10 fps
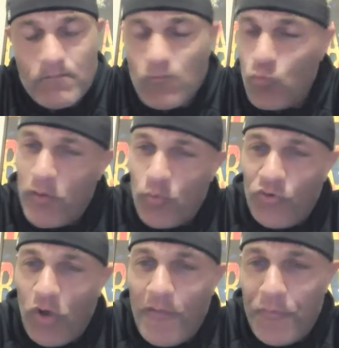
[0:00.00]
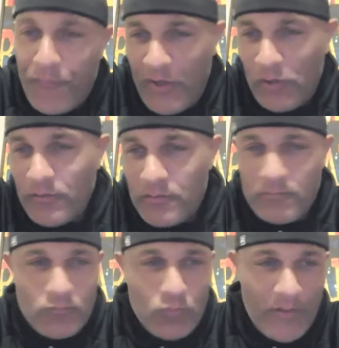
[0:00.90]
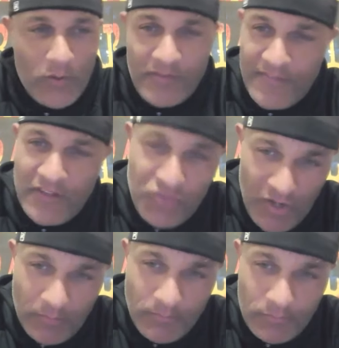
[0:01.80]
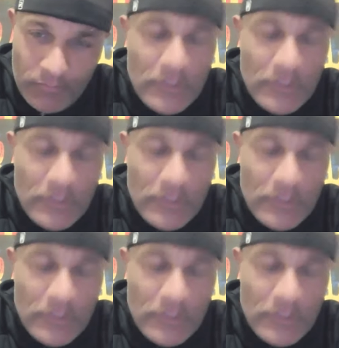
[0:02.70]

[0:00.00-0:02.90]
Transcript: Whether it was on the field, whether it's in the gym,